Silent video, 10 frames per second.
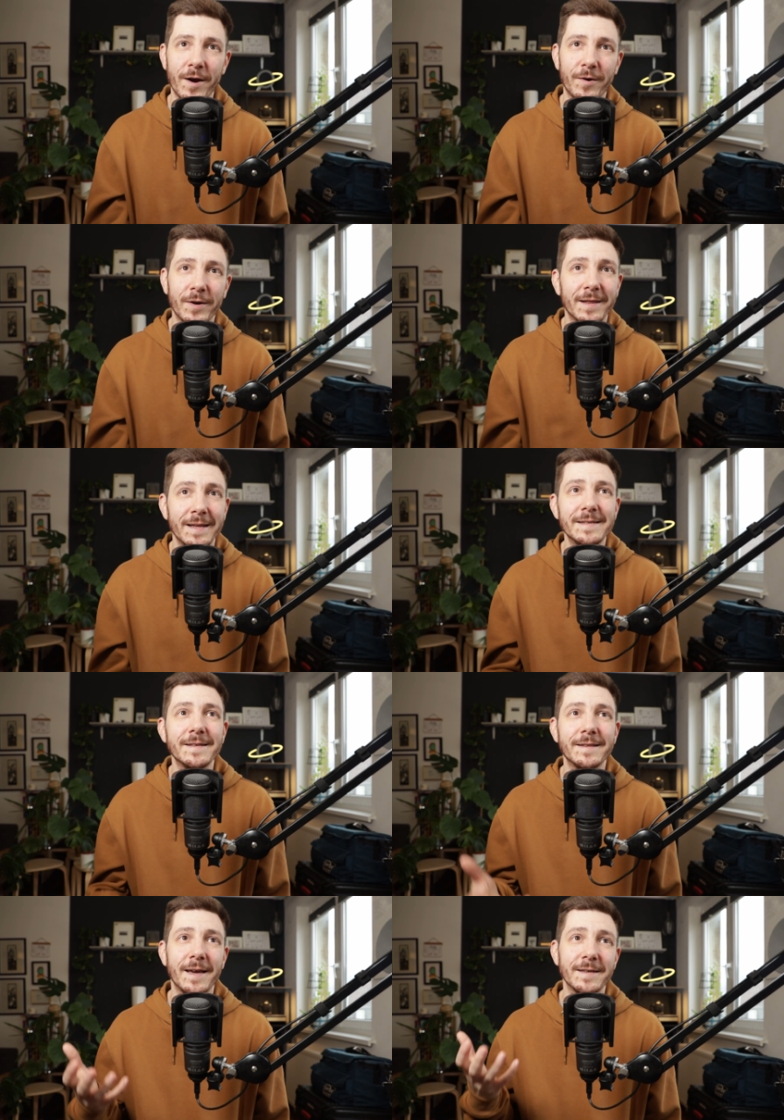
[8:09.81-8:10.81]
or at least
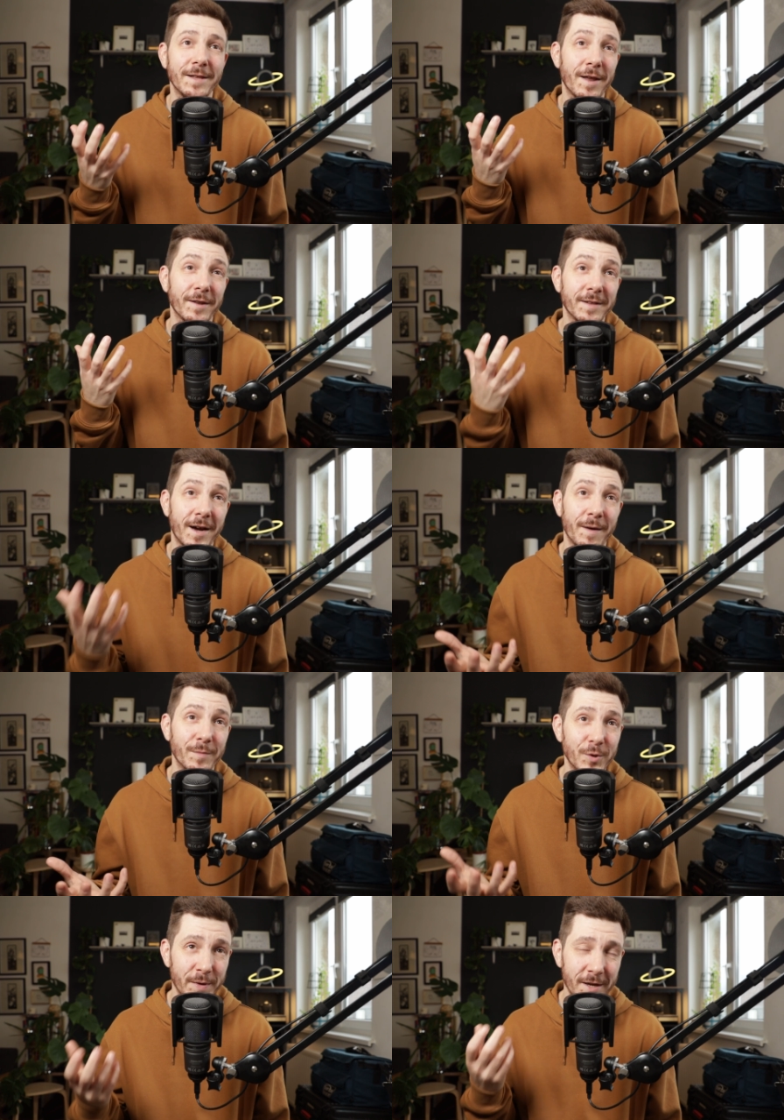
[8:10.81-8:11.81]
it takes a lot of time
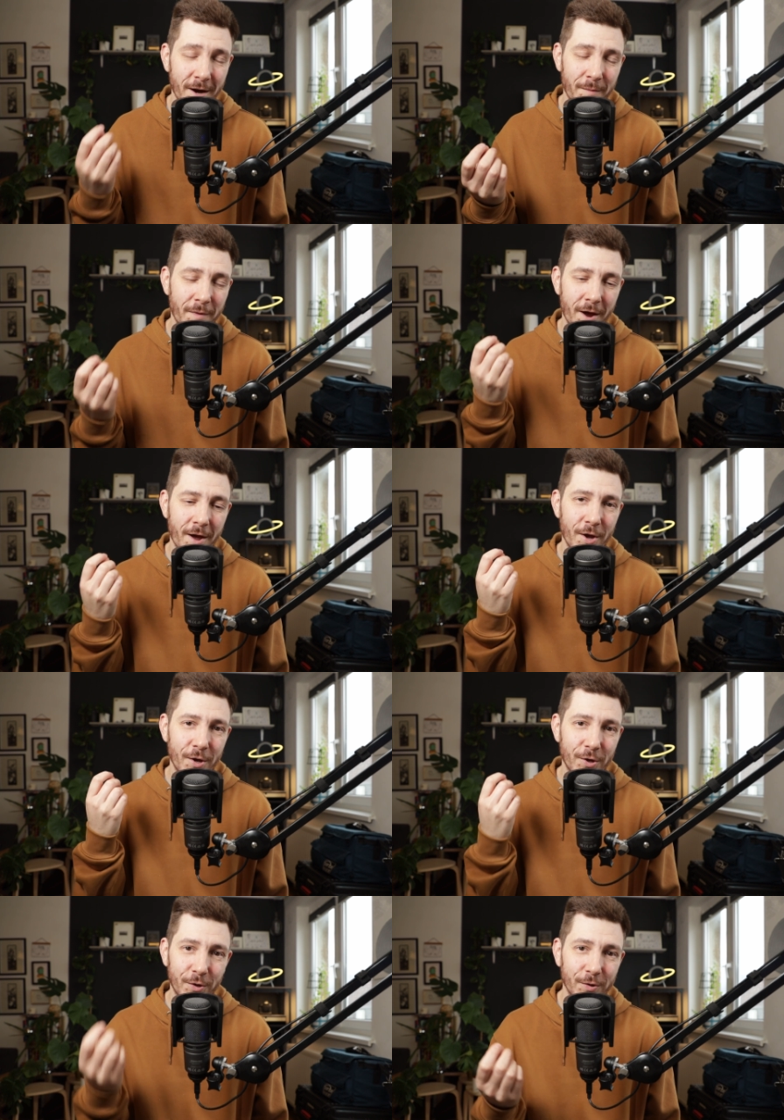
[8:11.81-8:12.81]
to become
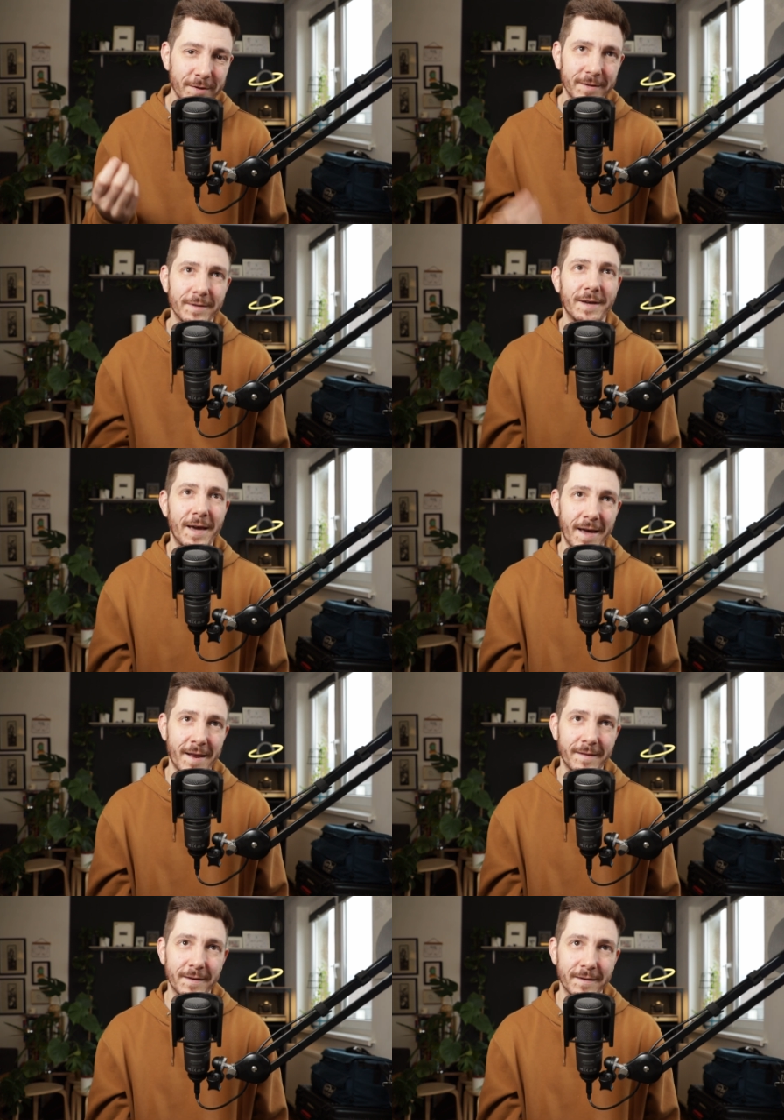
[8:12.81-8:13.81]
good at
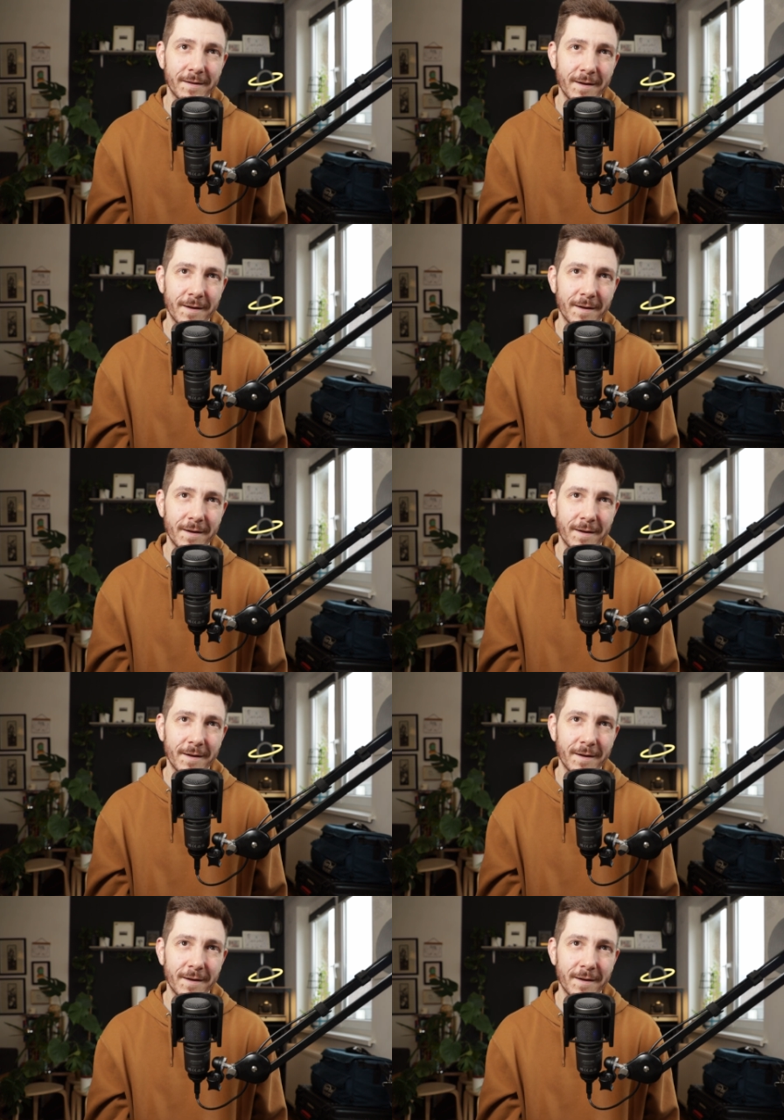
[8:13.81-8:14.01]
editing.